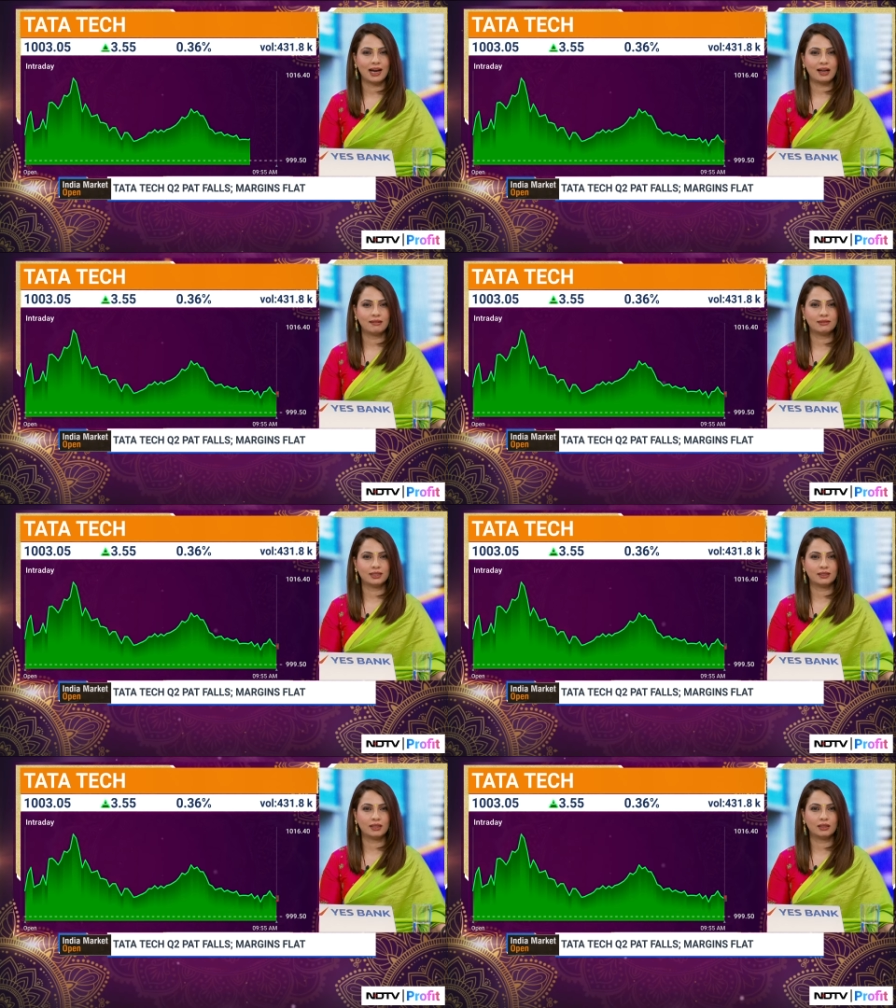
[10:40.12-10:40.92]
And
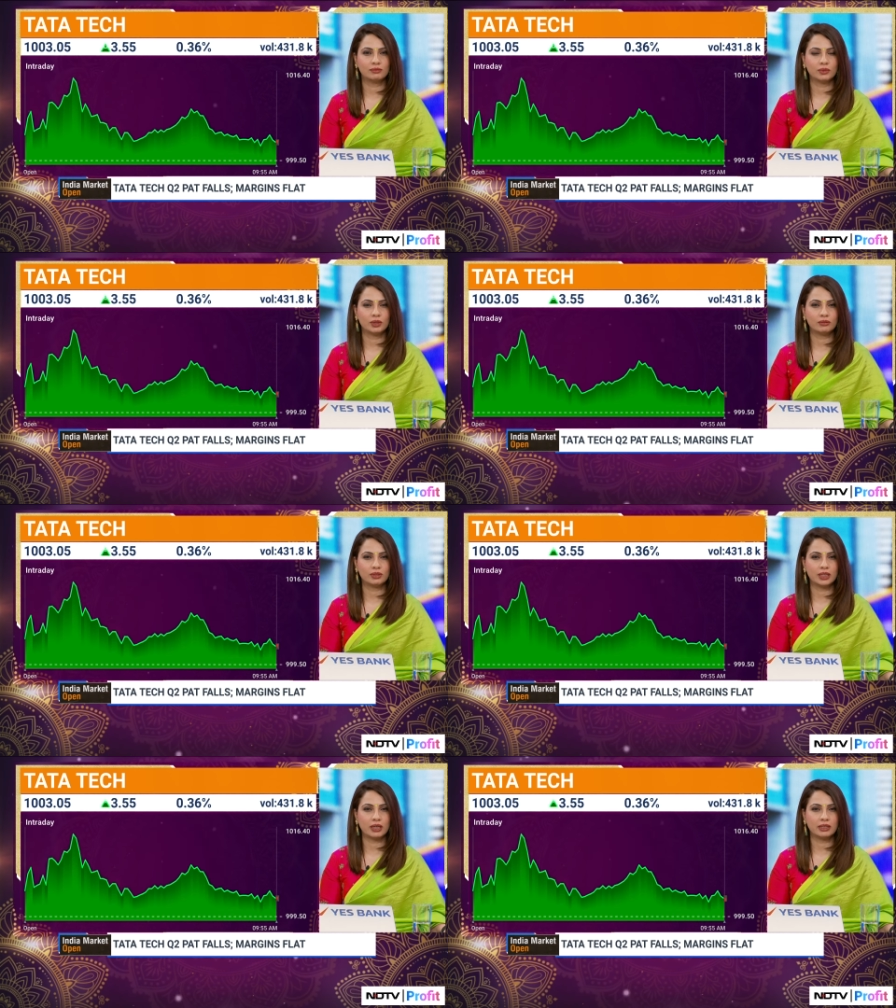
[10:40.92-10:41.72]

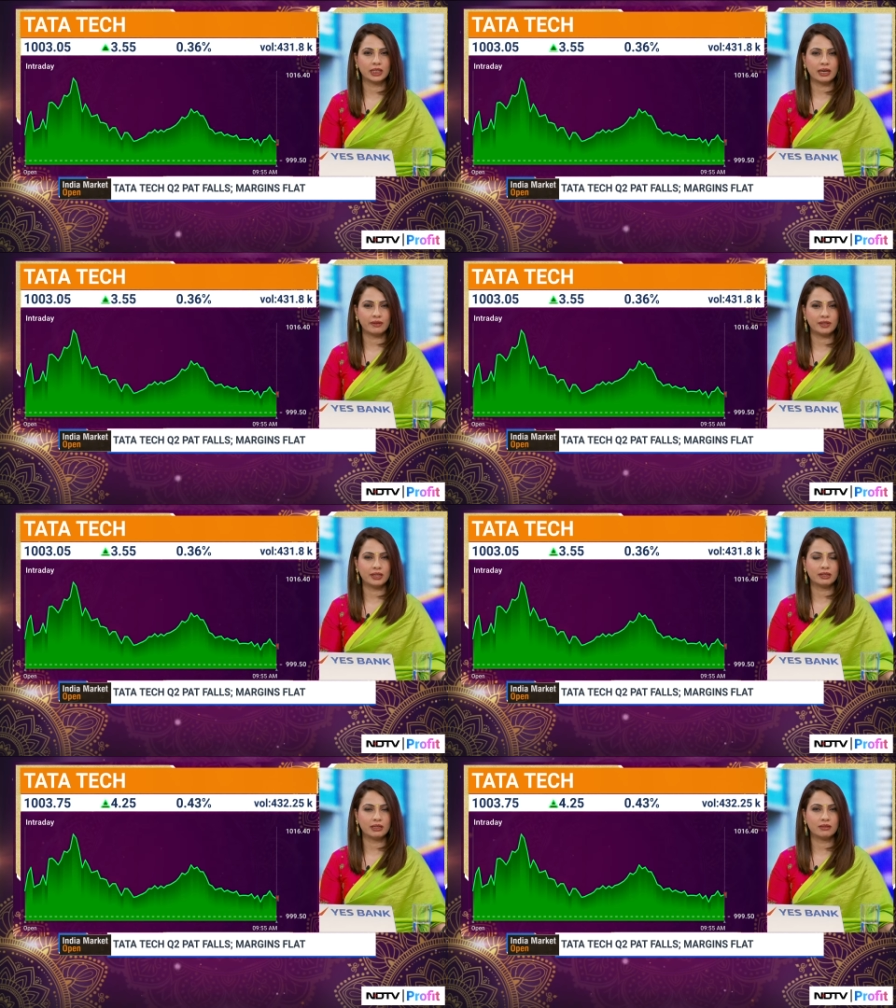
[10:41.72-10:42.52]
the Air
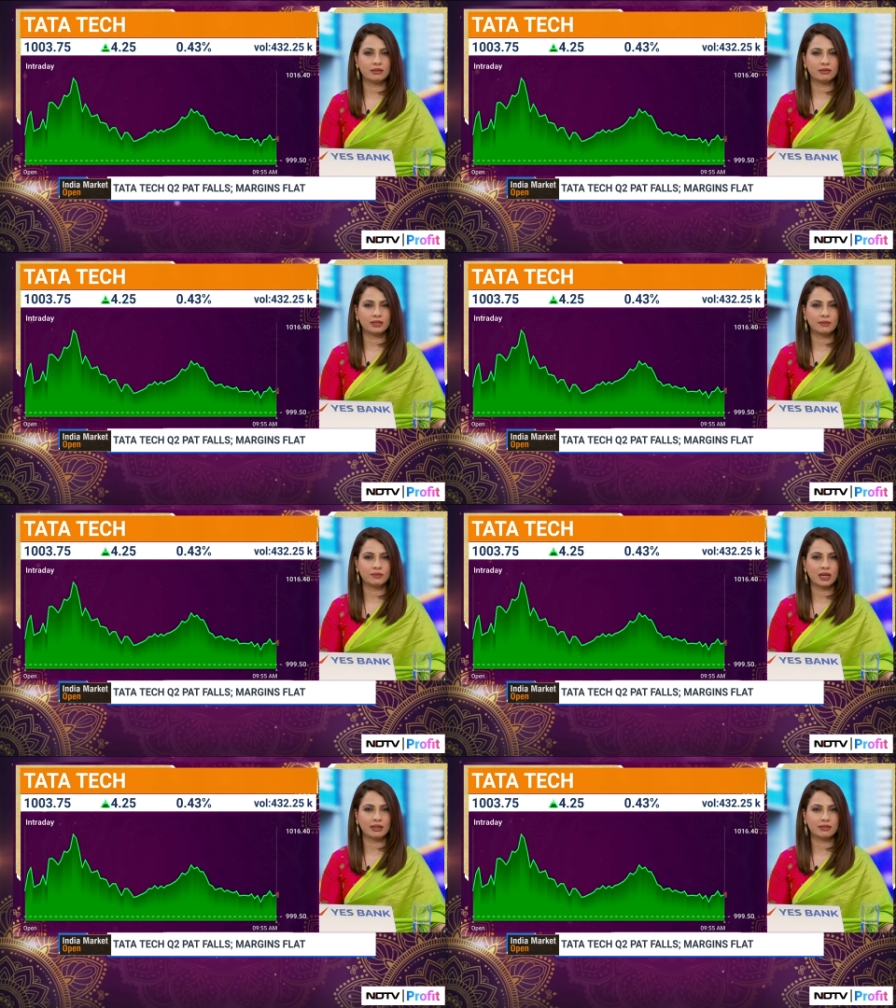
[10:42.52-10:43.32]
India deal
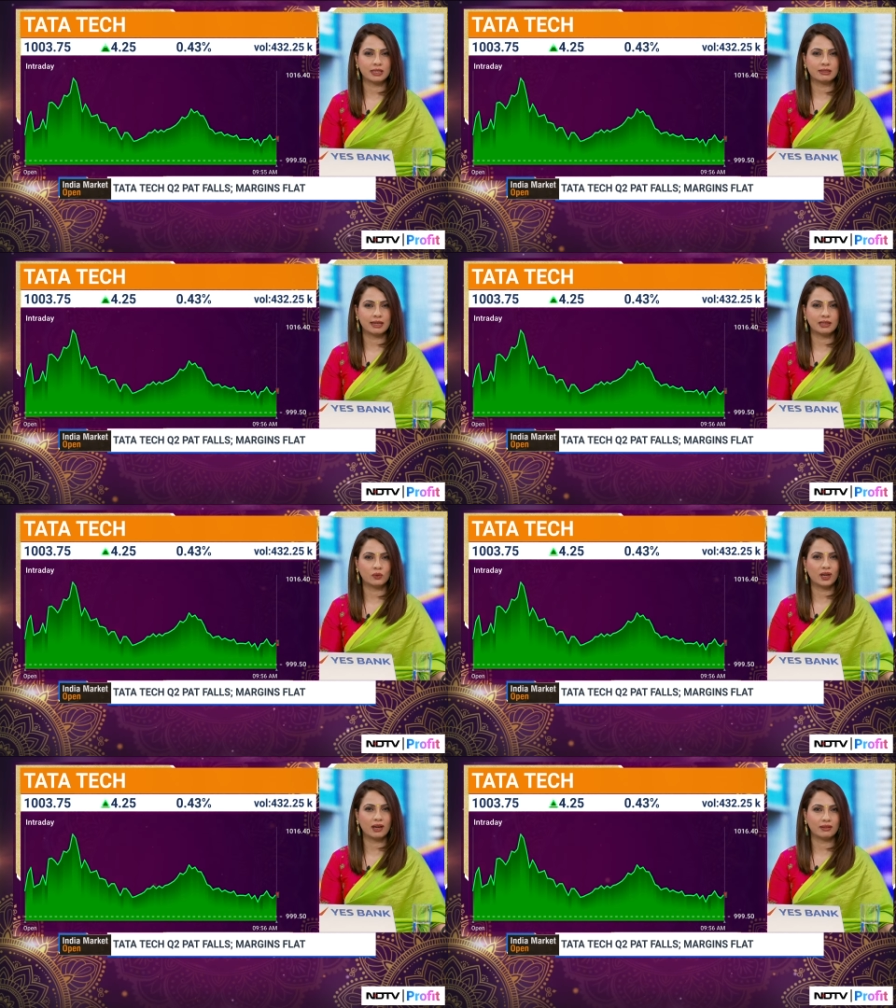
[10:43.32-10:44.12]
seems like it's an exciting one.